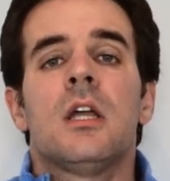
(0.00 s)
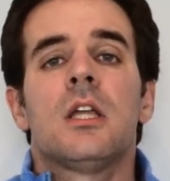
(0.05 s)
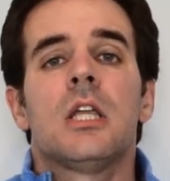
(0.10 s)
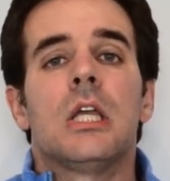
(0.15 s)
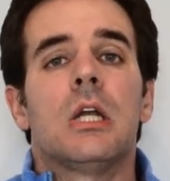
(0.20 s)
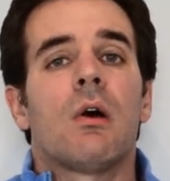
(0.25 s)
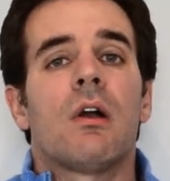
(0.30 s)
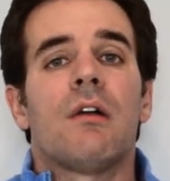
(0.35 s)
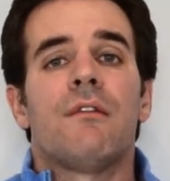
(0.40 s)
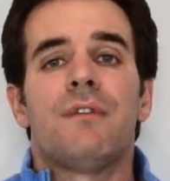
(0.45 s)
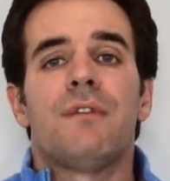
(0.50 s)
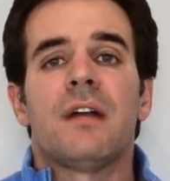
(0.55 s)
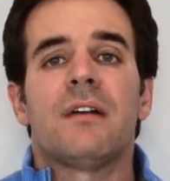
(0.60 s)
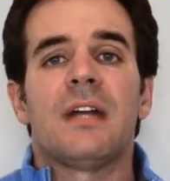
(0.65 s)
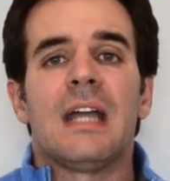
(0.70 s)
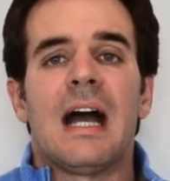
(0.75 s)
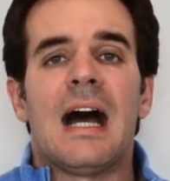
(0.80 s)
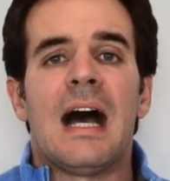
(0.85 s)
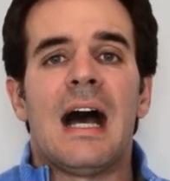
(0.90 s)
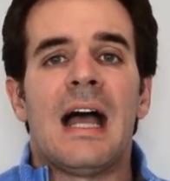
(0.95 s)
you know, are
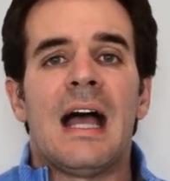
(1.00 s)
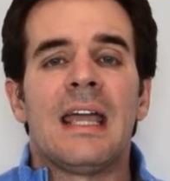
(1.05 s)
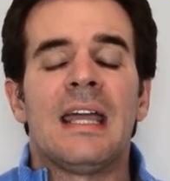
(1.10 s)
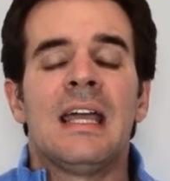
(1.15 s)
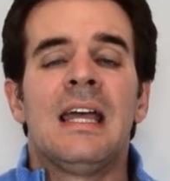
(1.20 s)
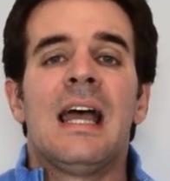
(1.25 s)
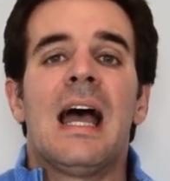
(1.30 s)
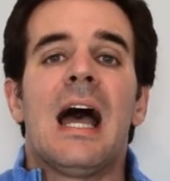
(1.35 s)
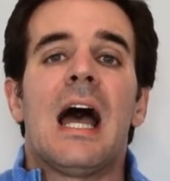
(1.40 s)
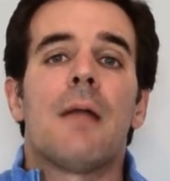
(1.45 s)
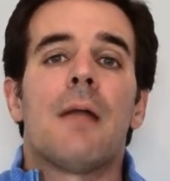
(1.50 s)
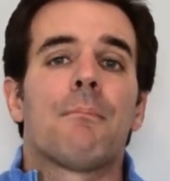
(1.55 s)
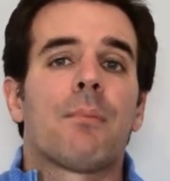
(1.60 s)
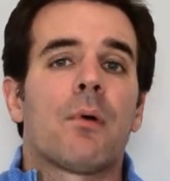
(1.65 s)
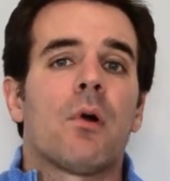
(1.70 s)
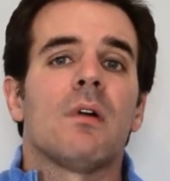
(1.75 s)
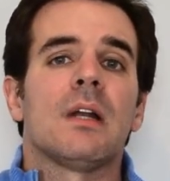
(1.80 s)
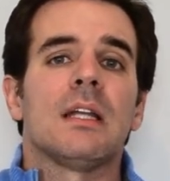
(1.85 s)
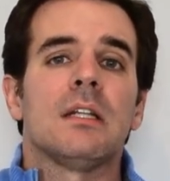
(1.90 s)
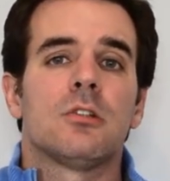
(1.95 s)
very high and
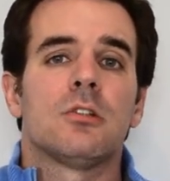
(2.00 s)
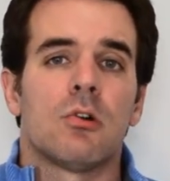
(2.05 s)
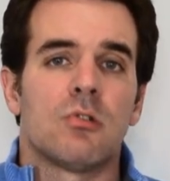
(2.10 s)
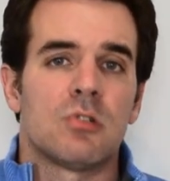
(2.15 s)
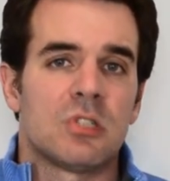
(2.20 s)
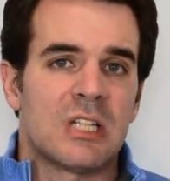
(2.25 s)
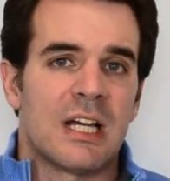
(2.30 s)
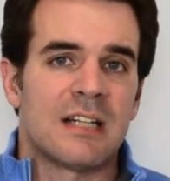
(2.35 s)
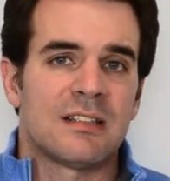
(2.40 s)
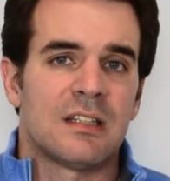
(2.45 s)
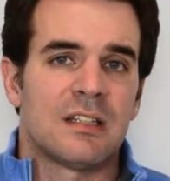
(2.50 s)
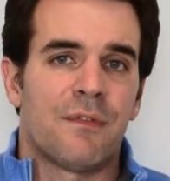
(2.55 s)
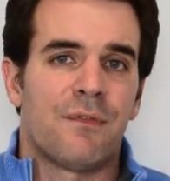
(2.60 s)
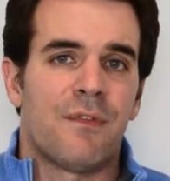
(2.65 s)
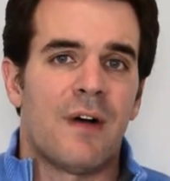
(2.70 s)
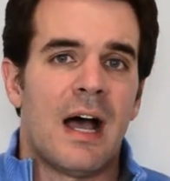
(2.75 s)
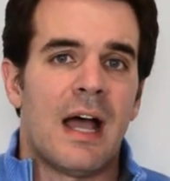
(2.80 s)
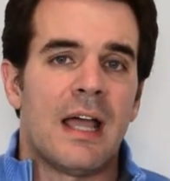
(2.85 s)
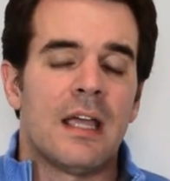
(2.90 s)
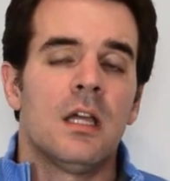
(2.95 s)
probably don't
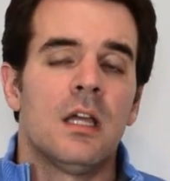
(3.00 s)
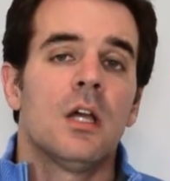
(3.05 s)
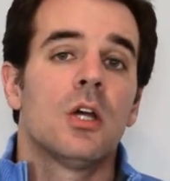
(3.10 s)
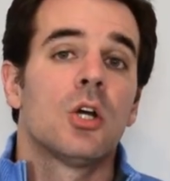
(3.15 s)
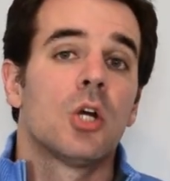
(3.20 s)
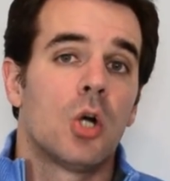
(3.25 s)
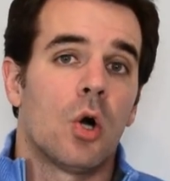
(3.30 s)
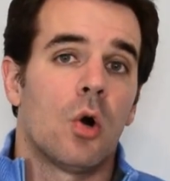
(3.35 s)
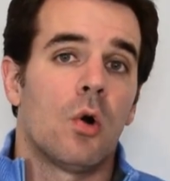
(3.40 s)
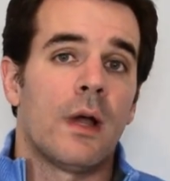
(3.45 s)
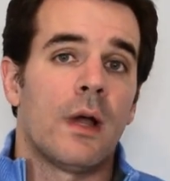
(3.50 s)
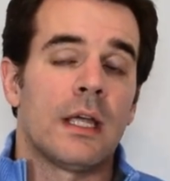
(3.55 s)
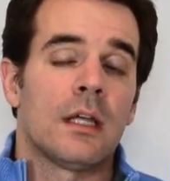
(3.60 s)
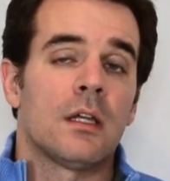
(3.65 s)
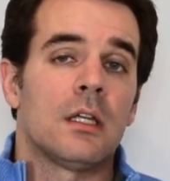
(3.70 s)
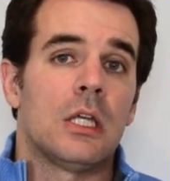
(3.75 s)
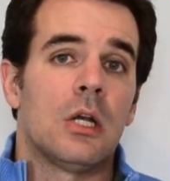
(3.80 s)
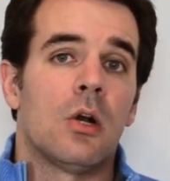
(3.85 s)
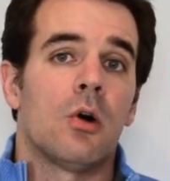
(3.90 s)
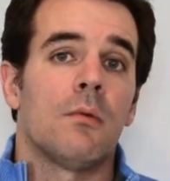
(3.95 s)
justify going,
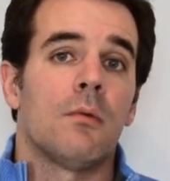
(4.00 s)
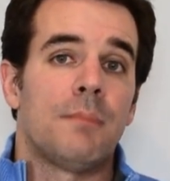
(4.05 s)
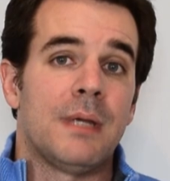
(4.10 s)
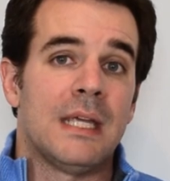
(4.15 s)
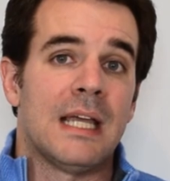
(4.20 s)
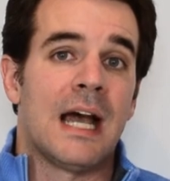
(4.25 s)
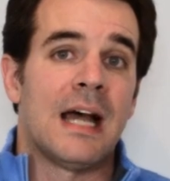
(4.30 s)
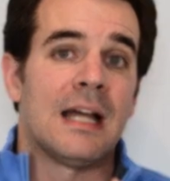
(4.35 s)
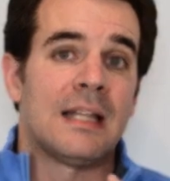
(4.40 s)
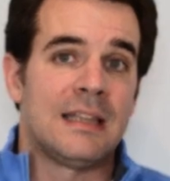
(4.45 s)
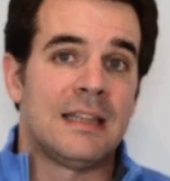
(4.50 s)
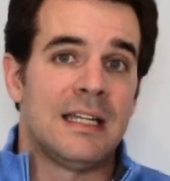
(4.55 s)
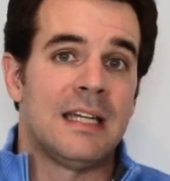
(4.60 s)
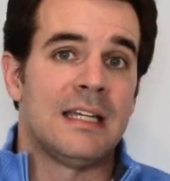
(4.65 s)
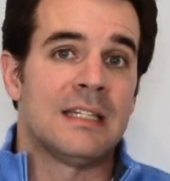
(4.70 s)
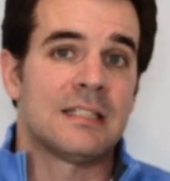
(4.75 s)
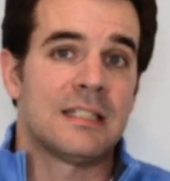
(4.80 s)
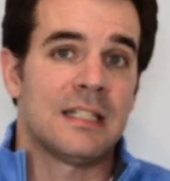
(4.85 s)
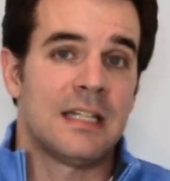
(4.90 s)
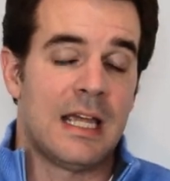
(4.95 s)
you know, via
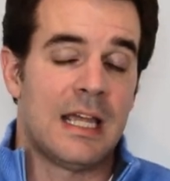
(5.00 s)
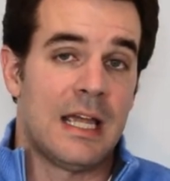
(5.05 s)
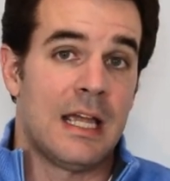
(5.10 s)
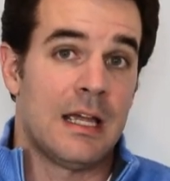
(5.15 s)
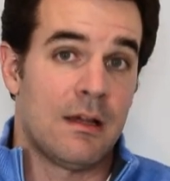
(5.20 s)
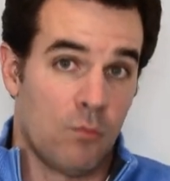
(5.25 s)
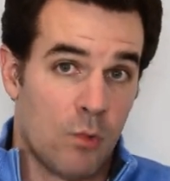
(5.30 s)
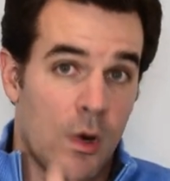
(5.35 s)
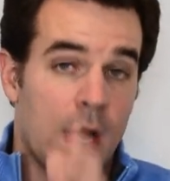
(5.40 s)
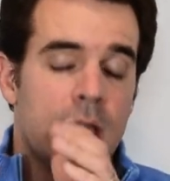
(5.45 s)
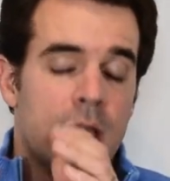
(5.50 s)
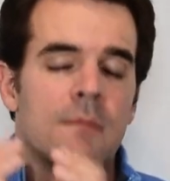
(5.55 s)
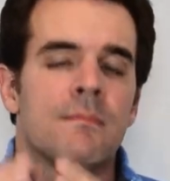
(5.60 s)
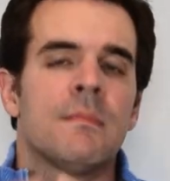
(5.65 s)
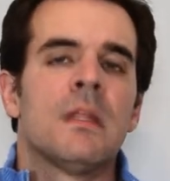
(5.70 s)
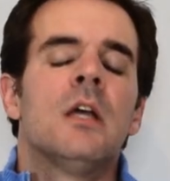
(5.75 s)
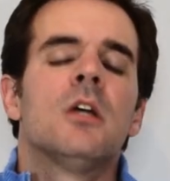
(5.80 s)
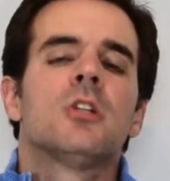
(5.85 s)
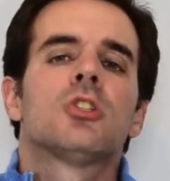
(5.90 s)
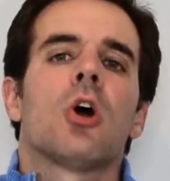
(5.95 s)
this way.
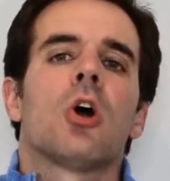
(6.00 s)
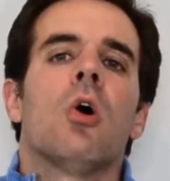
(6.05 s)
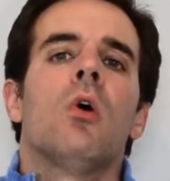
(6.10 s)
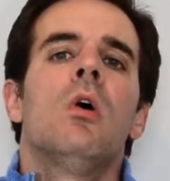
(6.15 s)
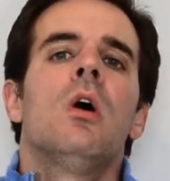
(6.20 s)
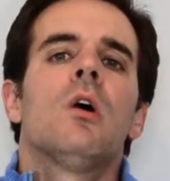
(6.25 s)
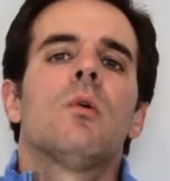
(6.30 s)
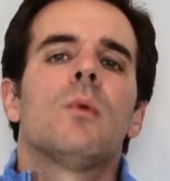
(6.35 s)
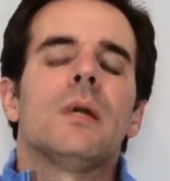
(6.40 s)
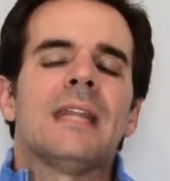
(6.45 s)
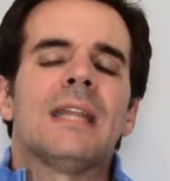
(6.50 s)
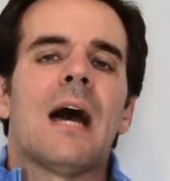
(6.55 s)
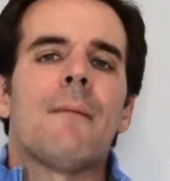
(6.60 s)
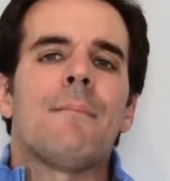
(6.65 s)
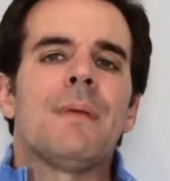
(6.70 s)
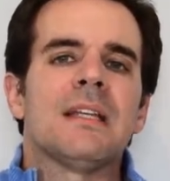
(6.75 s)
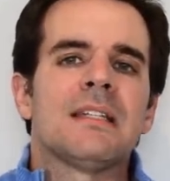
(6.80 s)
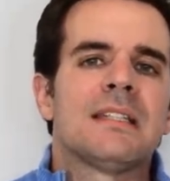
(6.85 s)
So with that being